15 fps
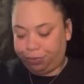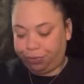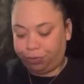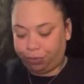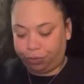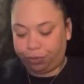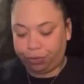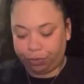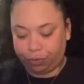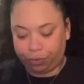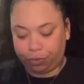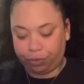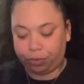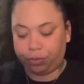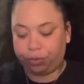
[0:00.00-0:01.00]

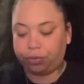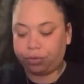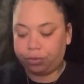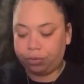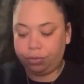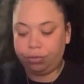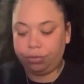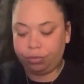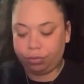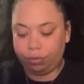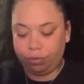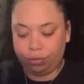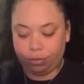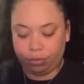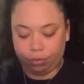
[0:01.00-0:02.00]

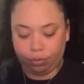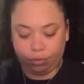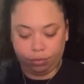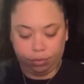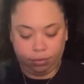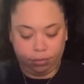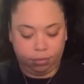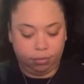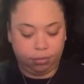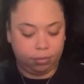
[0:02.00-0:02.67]
No one is speaking in this clip.